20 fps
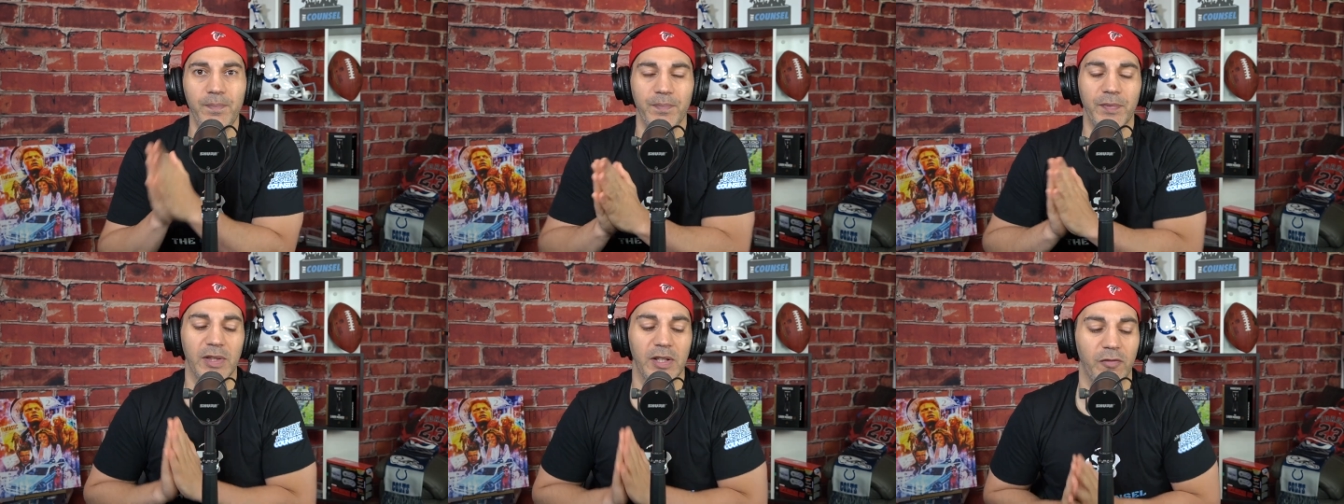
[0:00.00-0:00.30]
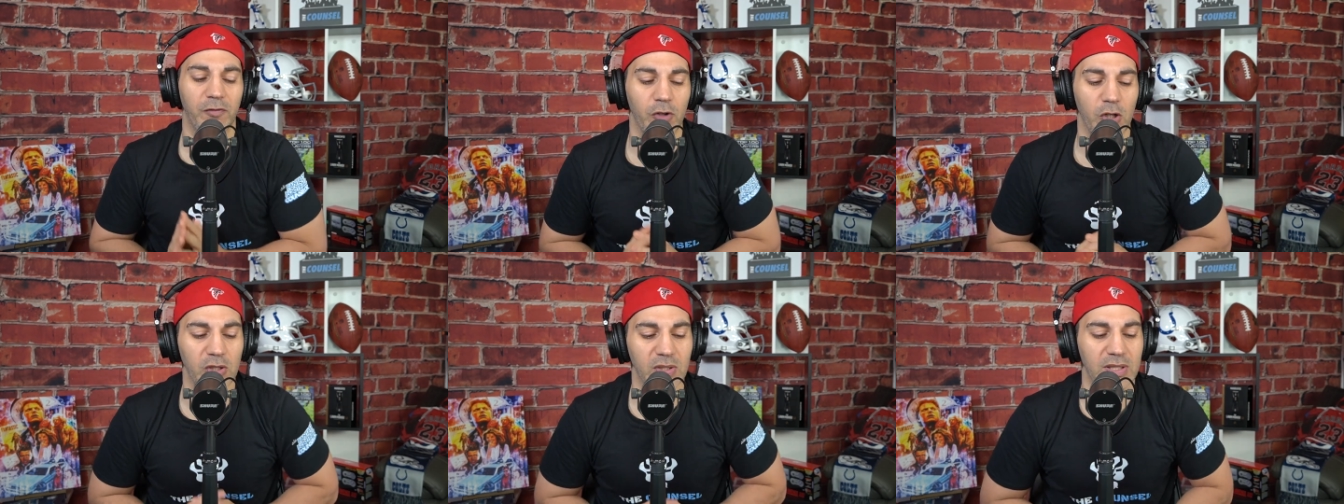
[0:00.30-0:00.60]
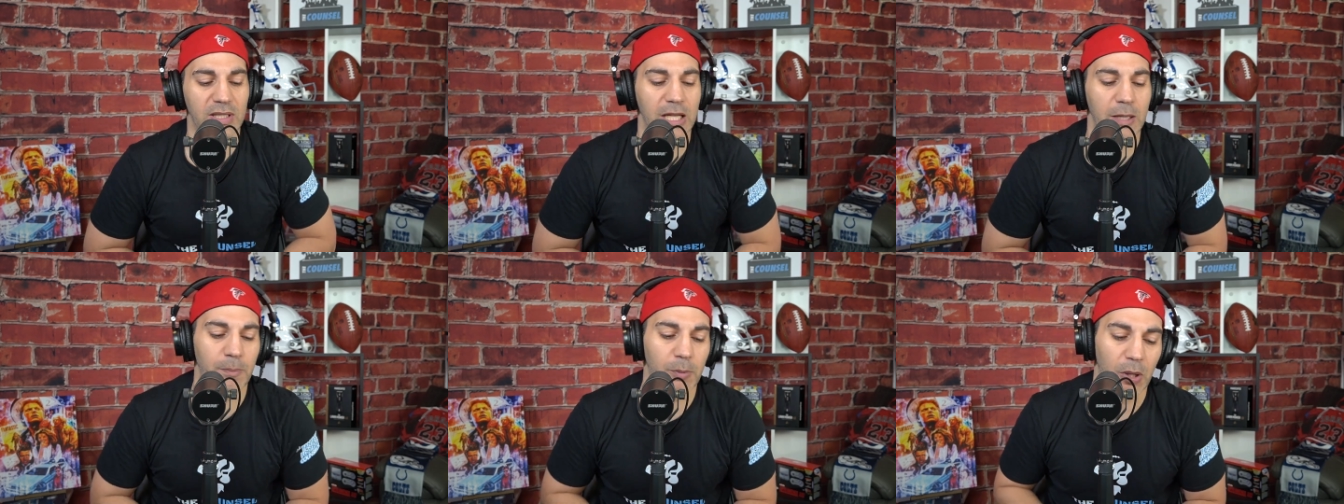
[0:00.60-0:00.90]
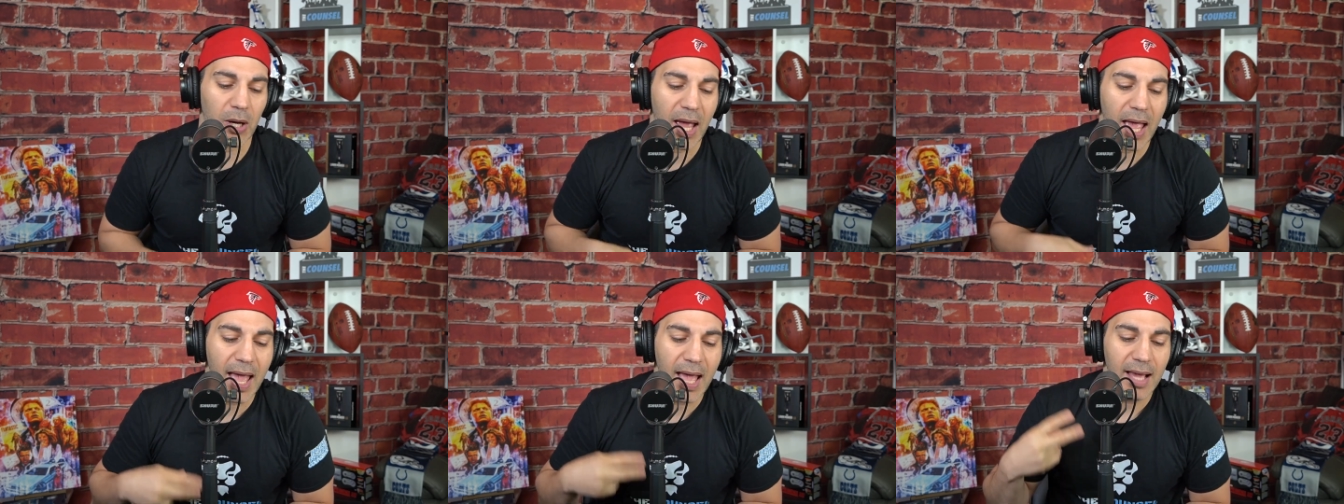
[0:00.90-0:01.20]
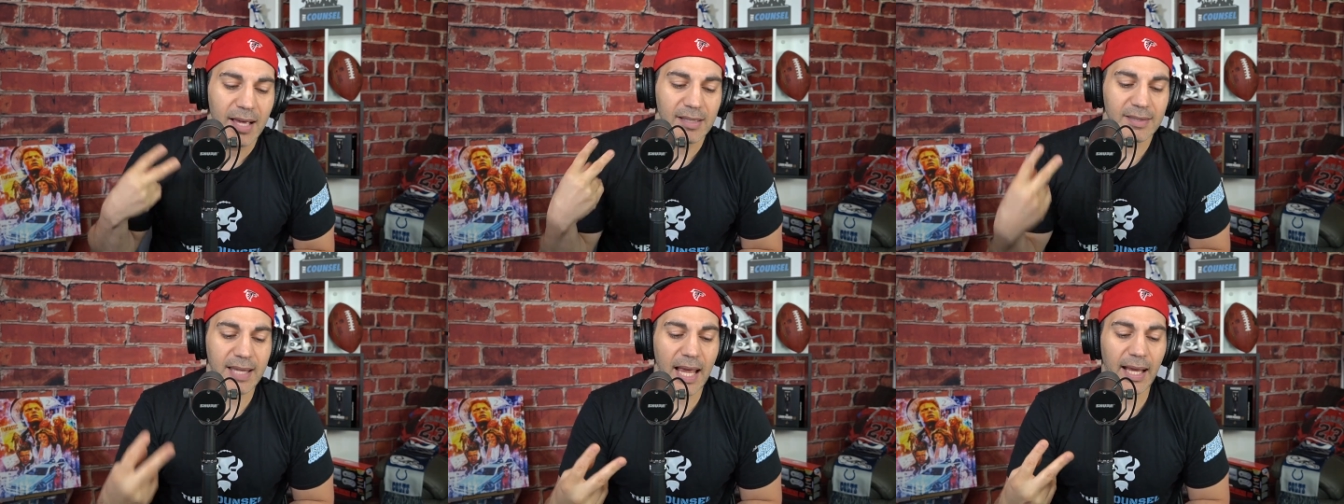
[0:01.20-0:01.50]
the first sleeper.
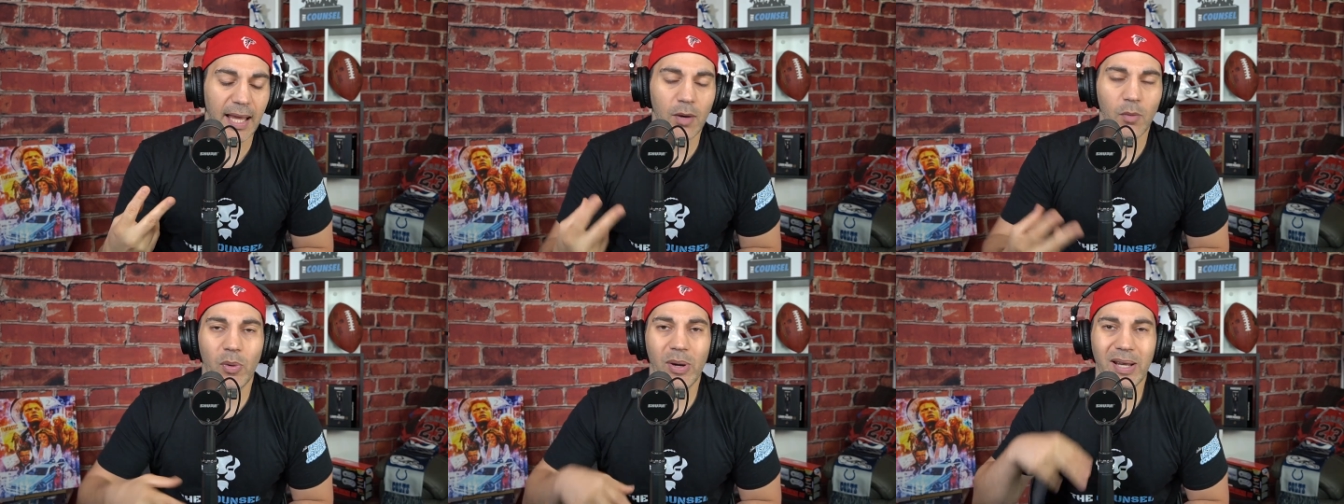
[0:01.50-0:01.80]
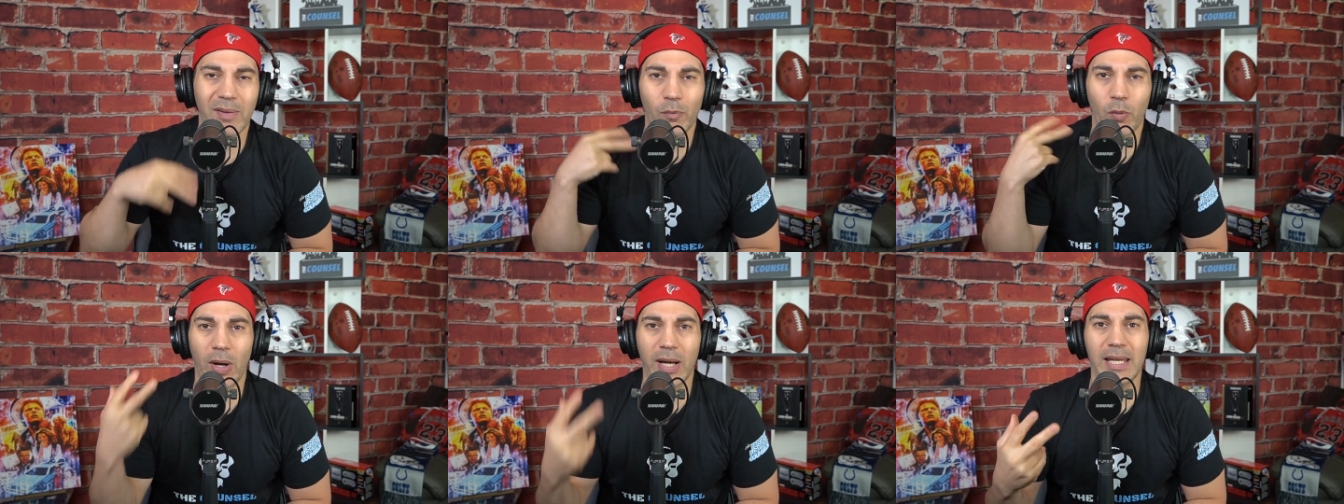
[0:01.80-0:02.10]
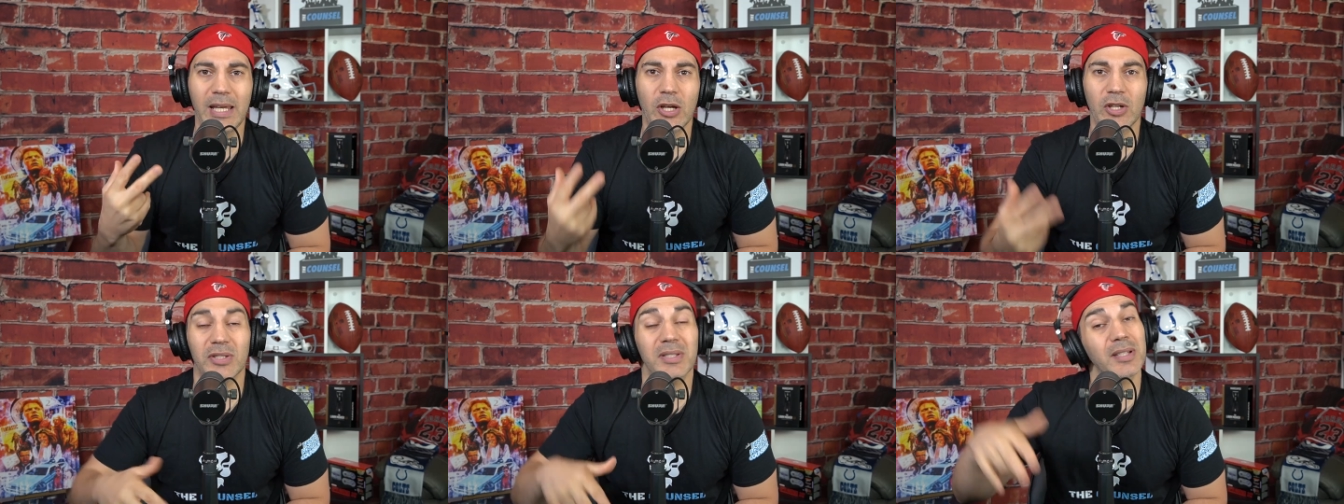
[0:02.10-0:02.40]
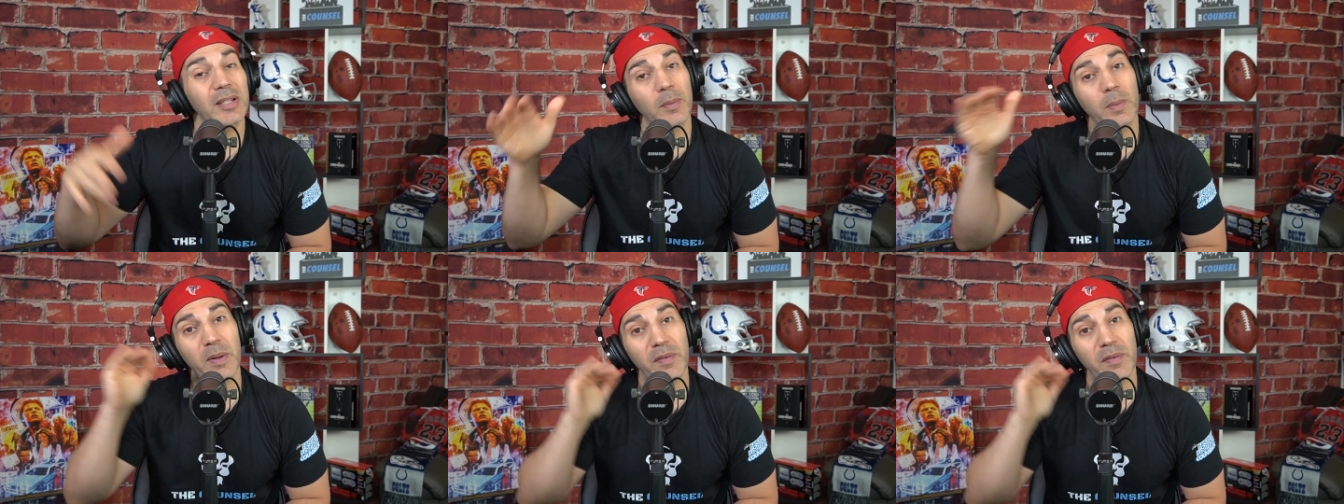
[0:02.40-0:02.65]
Second one here is a little